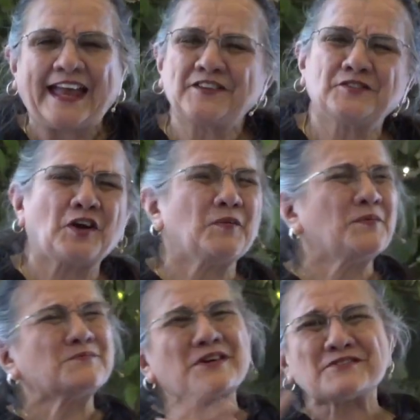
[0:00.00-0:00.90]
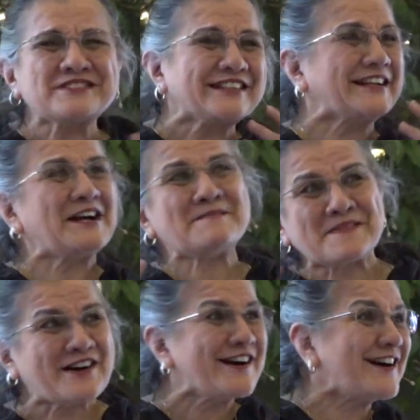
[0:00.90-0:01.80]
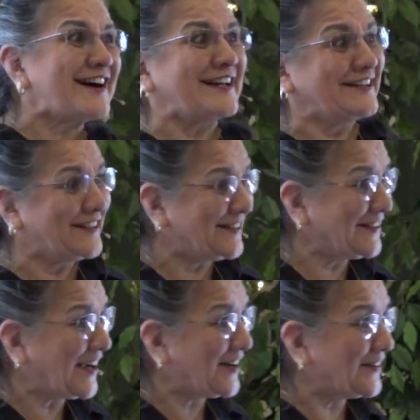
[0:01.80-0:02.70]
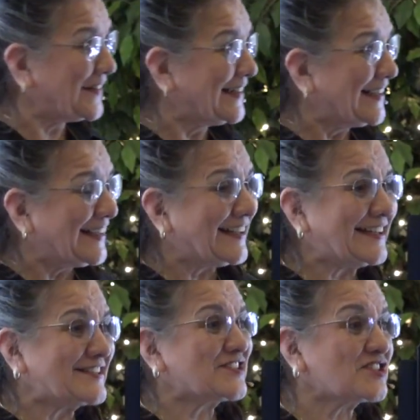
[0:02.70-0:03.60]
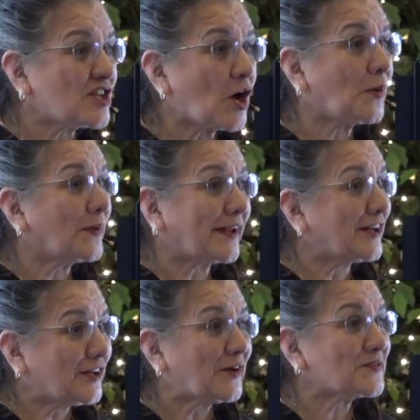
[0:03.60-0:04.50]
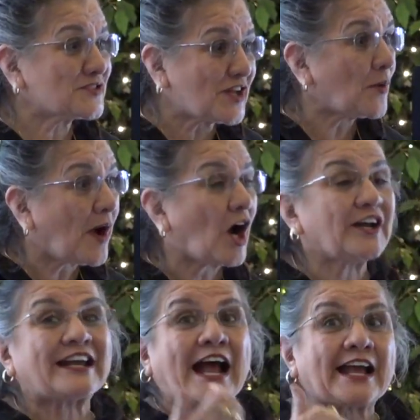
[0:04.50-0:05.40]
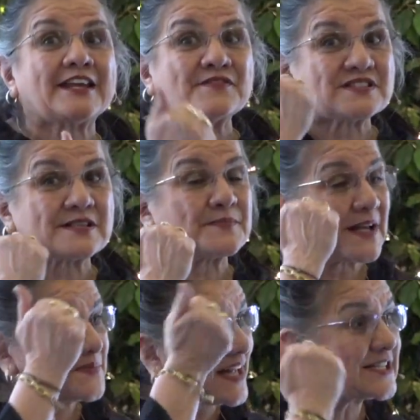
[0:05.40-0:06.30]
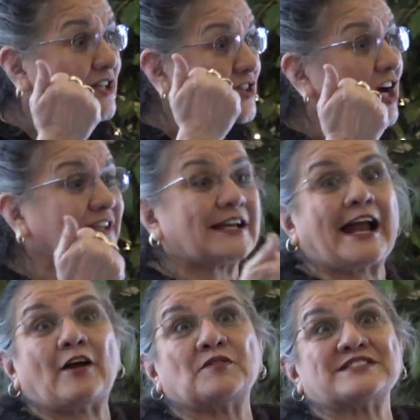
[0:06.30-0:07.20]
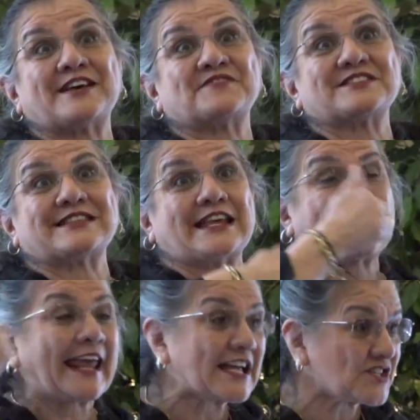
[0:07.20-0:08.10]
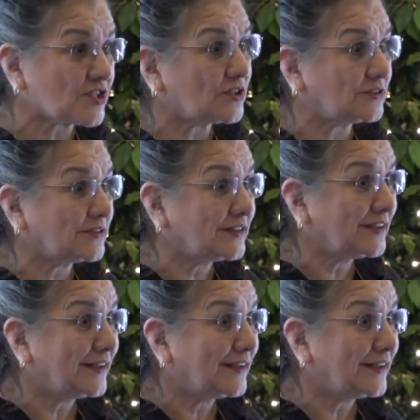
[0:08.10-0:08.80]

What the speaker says: And you go, well, Rosa, come on, It is so, so hard. And I even sometimes, that's a thought that I always have to say, cancel